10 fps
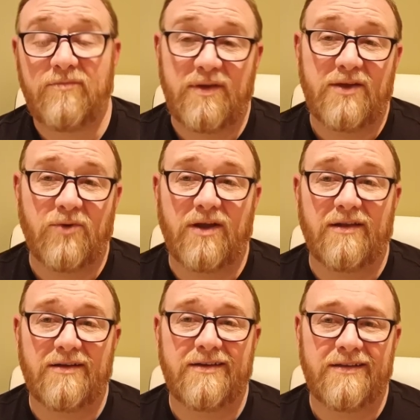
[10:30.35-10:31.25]
I've been
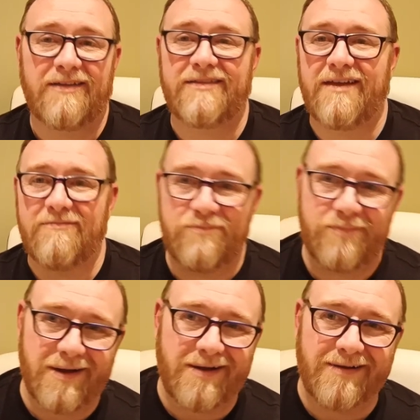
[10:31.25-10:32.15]
quite lucky, and then
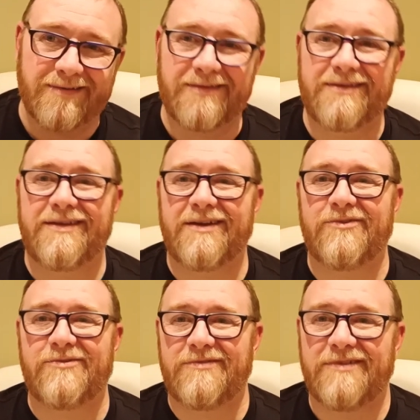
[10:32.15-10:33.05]
bang, there you
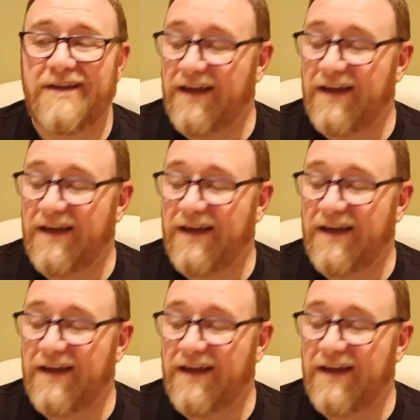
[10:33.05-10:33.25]
go.